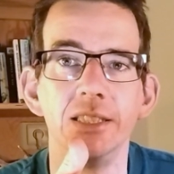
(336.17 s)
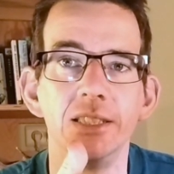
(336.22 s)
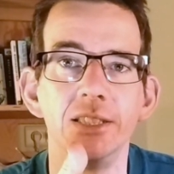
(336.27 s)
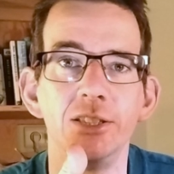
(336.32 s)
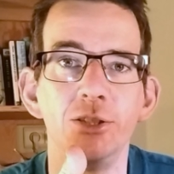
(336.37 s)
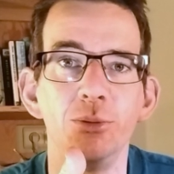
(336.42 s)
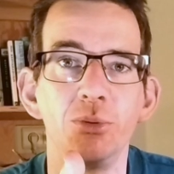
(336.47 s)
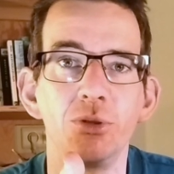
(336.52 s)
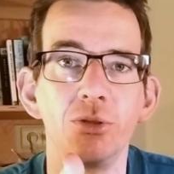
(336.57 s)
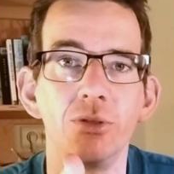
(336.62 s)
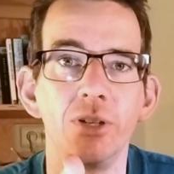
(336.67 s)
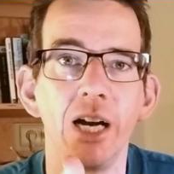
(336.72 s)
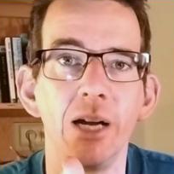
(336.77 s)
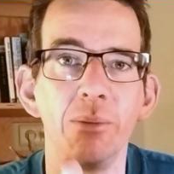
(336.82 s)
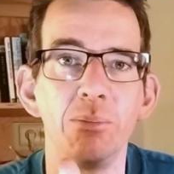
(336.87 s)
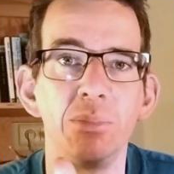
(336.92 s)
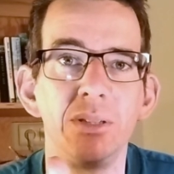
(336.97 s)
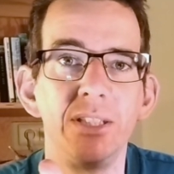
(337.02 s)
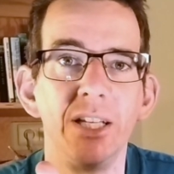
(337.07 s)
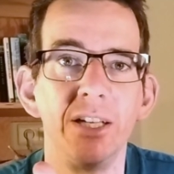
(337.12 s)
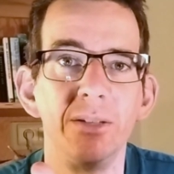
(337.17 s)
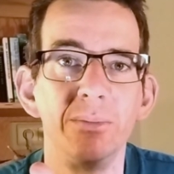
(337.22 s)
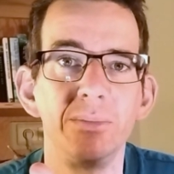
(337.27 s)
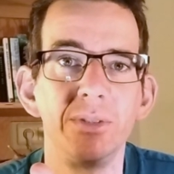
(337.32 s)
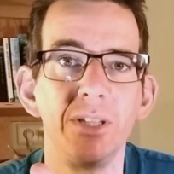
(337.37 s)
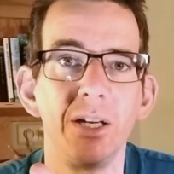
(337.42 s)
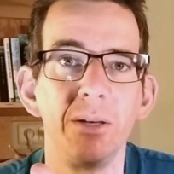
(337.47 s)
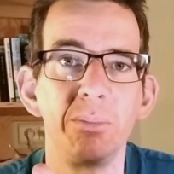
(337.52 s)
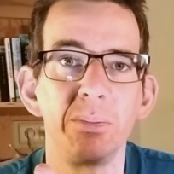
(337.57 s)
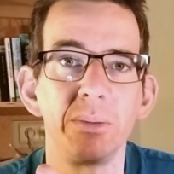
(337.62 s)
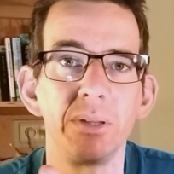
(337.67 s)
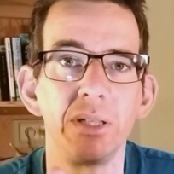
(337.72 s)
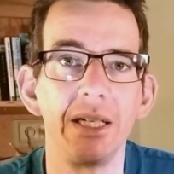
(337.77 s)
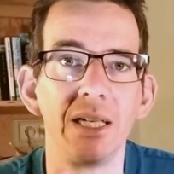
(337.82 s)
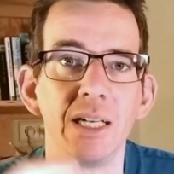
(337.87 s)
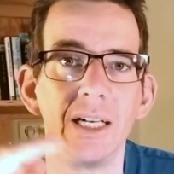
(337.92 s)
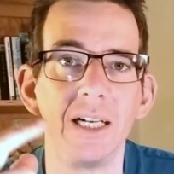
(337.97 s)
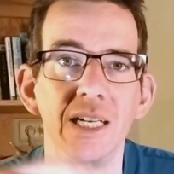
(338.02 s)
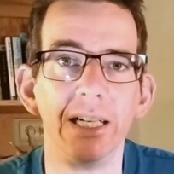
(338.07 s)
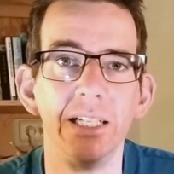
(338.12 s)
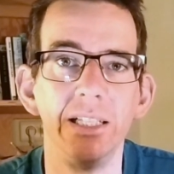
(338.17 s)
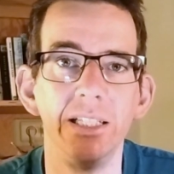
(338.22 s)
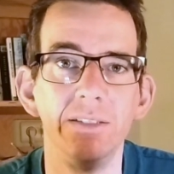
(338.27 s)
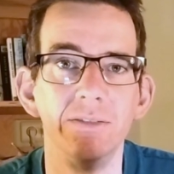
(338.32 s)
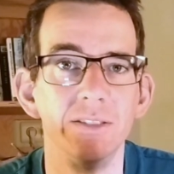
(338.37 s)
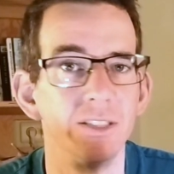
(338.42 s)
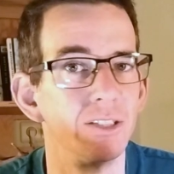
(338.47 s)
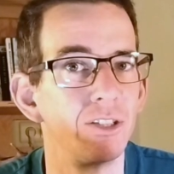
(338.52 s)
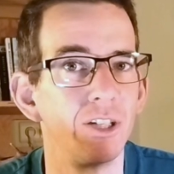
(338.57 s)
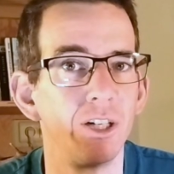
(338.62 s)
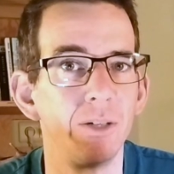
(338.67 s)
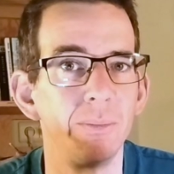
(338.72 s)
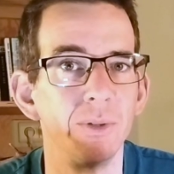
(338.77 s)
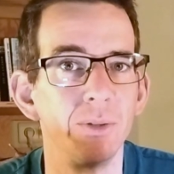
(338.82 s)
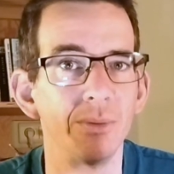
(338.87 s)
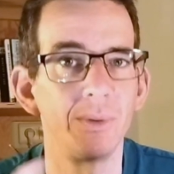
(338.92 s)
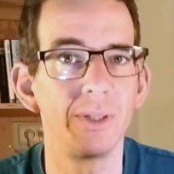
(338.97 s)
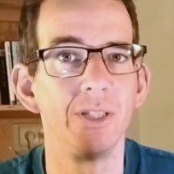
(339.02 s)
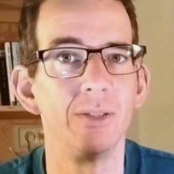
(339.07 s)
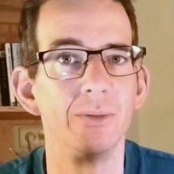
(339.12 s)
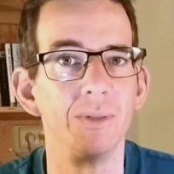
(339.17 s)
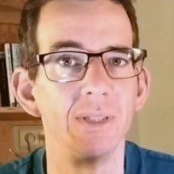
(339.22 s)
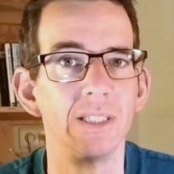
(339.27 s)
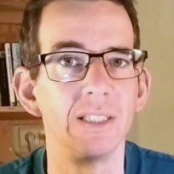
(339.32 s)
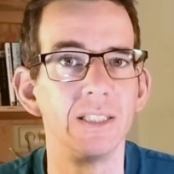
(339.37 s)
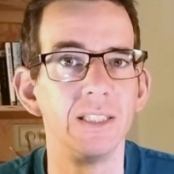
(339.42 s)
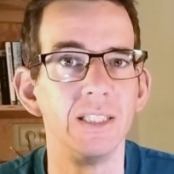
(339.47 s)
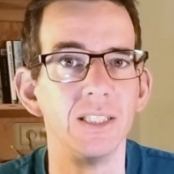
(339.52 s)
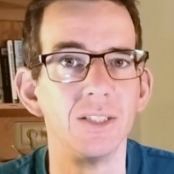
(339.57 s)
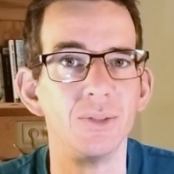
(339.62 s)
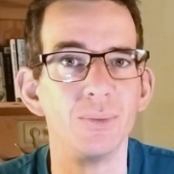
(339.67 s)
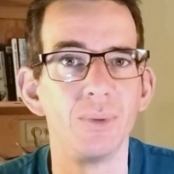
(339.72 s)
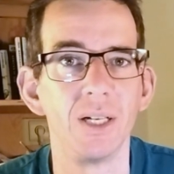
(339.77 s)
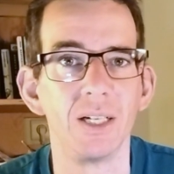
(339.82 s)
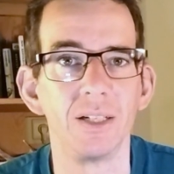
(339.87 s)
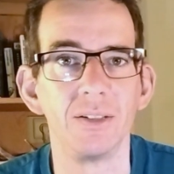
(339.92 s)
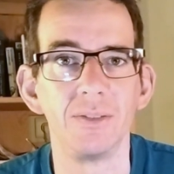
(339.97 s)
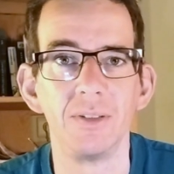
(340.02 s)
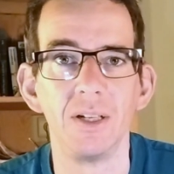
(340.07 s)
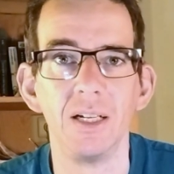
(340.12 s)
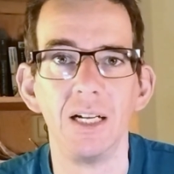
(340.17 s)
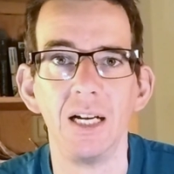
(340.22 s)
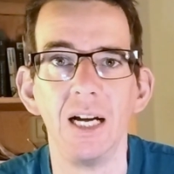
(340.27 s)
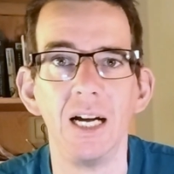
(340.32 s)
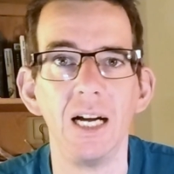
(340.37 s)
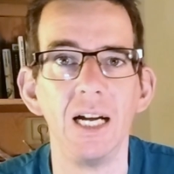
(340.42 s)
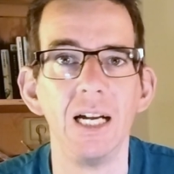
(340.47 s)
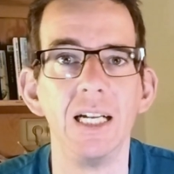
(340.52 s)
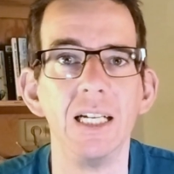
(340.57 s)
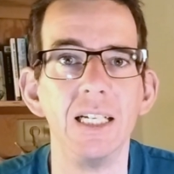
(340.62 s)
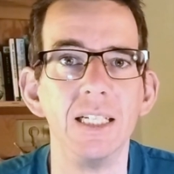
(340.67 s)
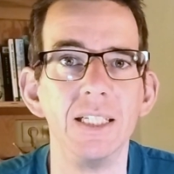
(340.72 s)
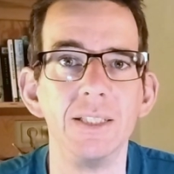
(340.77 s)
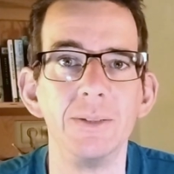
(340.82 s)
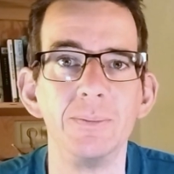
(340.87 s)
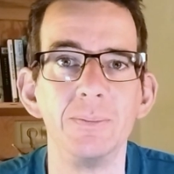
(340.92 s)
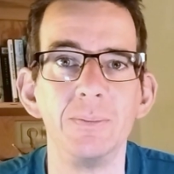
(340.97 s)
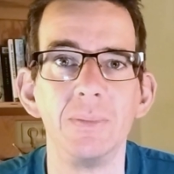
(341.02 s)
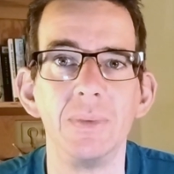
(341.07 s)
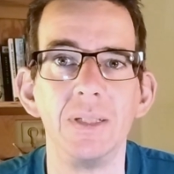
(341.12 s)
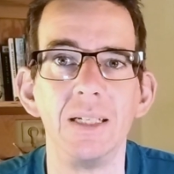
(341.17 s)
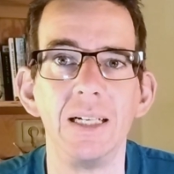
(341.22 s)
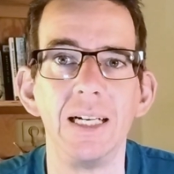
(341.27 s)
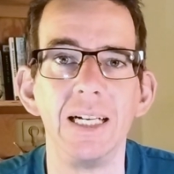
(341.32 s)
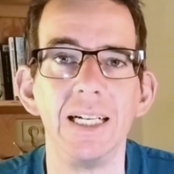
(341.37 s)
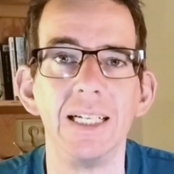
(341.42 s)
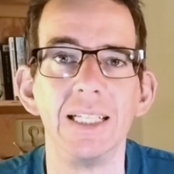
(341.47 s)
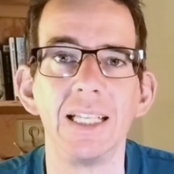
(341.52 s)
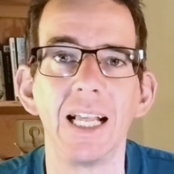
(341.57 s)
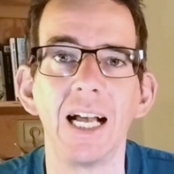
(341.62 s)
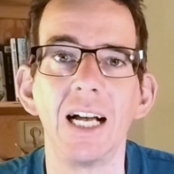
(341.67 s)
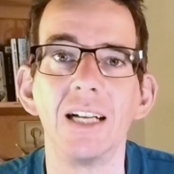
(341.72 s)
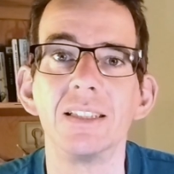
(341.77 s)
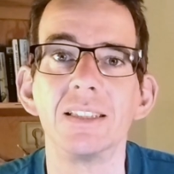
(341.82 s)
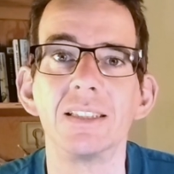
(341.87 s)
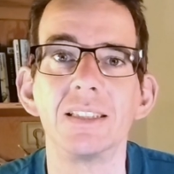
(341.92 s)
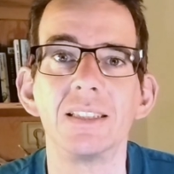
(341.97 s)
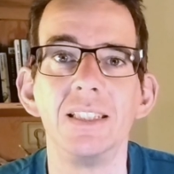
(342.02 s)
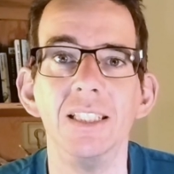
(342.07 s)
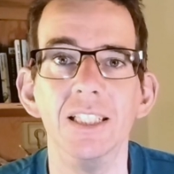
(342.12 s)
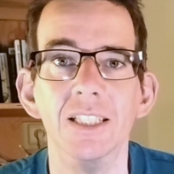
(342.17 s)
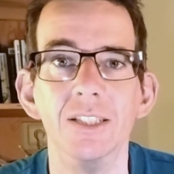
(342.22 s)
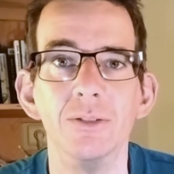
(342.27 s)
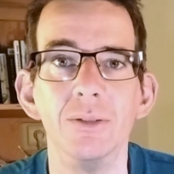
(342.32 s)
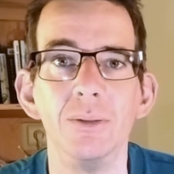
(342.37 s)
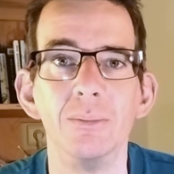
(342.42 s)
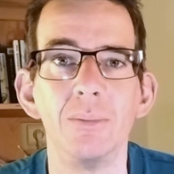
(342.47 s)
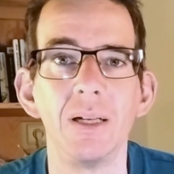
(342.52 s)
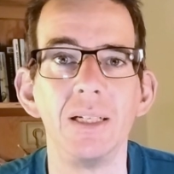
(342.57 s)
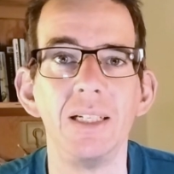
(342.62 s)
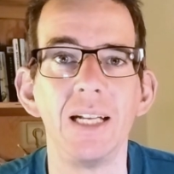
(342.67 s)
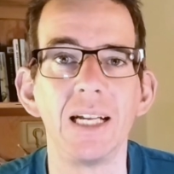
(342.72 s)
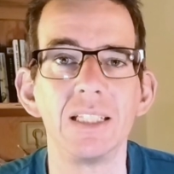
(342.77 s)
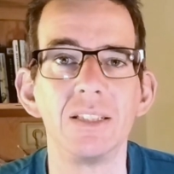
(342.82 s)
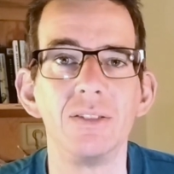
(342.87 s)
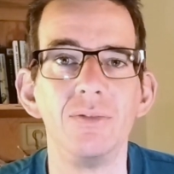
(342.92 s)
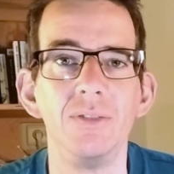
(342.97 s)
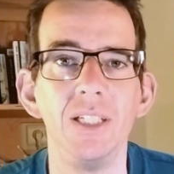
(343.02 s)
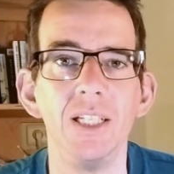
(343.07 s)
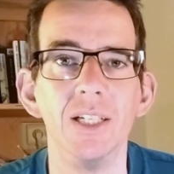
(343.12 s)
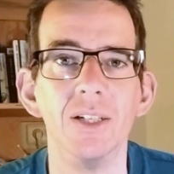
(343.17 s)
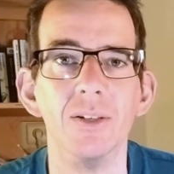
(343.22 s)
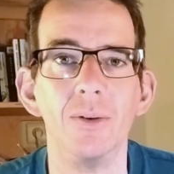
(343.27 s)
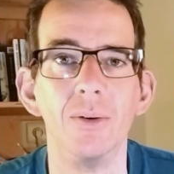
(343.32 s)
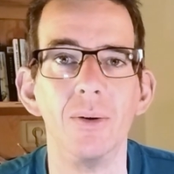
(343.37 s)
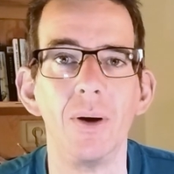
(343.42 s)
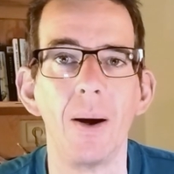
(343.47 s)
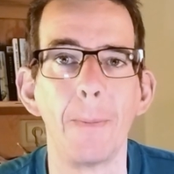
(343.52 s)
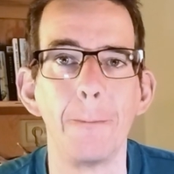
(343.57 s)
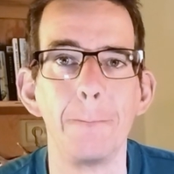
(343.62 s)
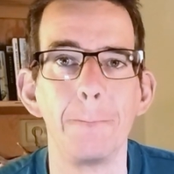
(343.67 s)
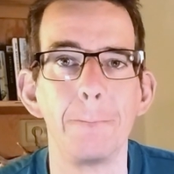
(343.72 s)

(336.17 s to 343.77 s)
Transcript: subscribe, thumbs up, and leave in the comment what you want to see as well. Um, and I'll see you in my next video.